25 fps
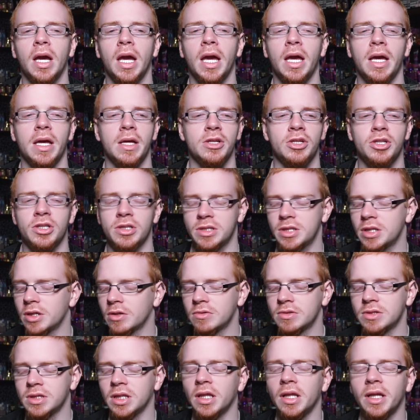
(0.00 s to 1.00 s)
and just
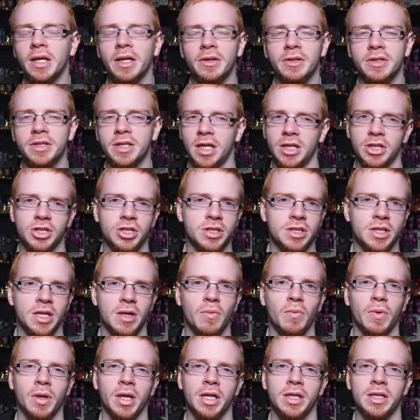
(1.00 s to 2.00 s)
there's little touches
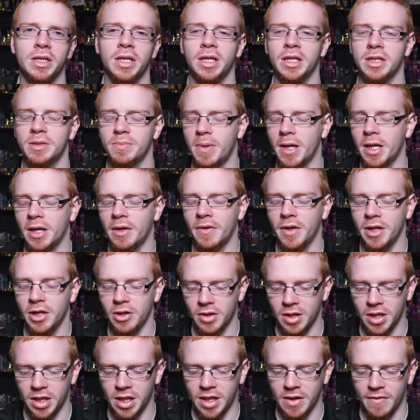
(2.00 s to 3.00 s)
that went into this bottle that
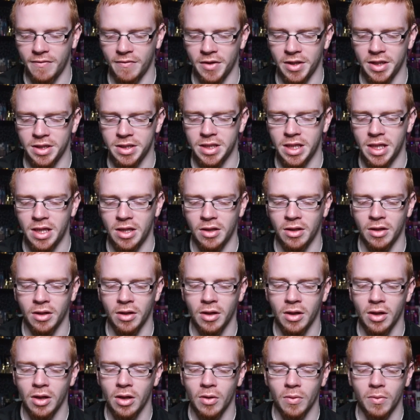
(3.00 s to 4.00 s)
you can definitely
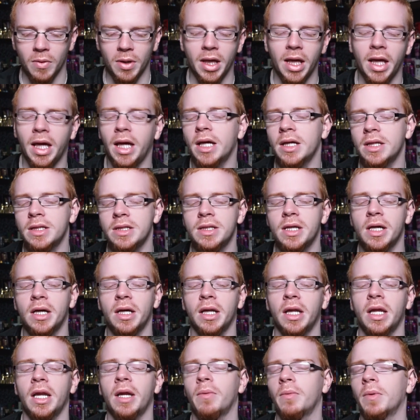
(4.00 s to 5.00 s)
tell were hand
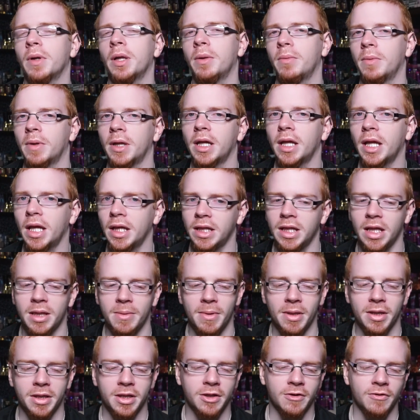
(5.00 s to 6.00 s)
done, and I really, really like that
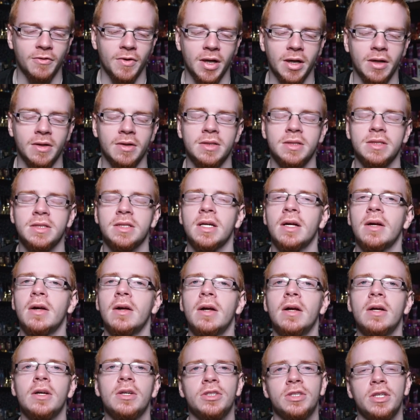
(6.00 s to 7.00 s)
about this fragrance.
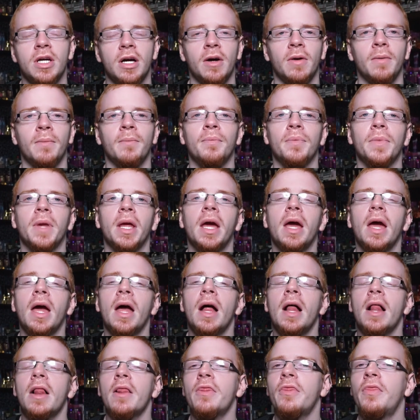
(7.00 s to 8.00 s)
So,
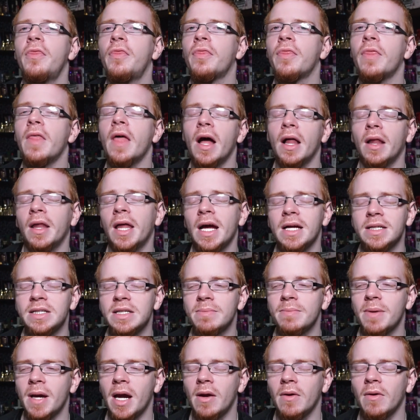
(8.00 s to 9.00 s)

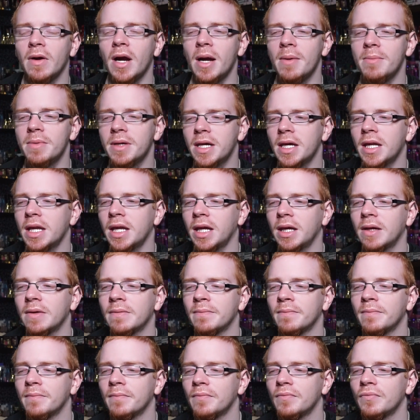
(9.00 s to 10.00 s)
lasting power, I'm
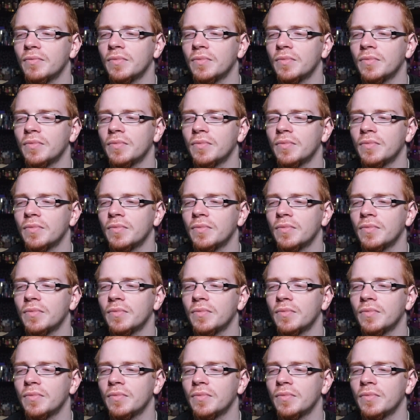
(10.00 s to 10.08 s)
getting